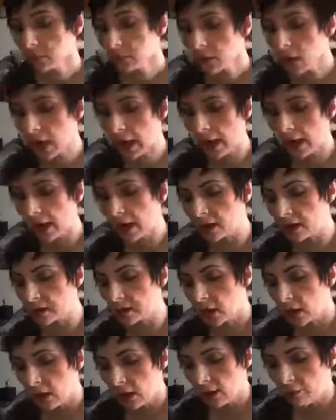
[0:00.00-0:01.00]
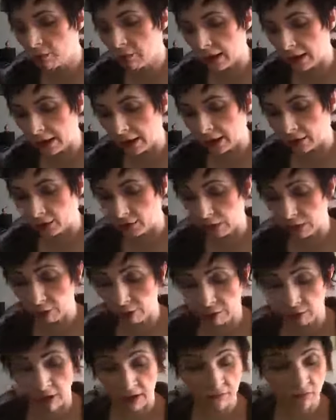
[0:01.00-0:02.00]
And my
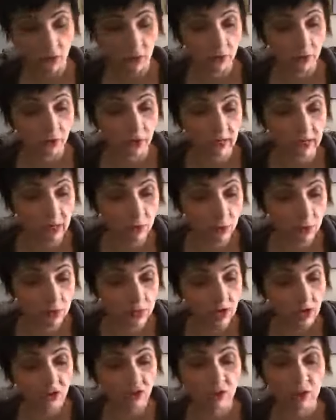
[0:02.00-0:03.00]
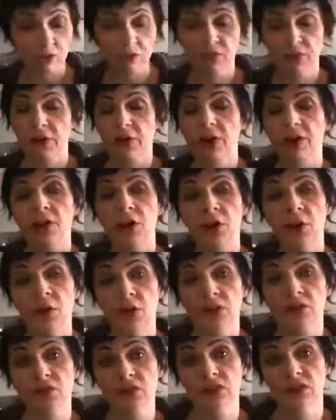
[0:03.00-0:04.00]
great-great-grandfather, he was actually a very
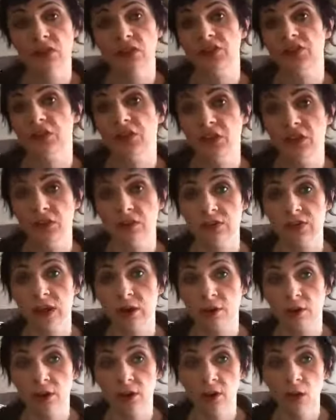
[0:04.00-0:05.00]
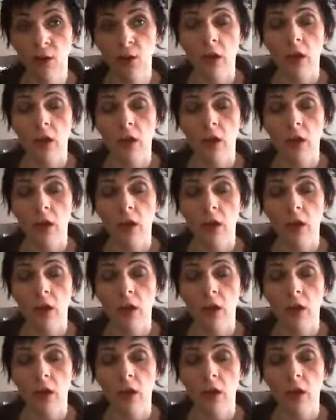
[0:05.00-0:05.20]
noted physician in Ontario.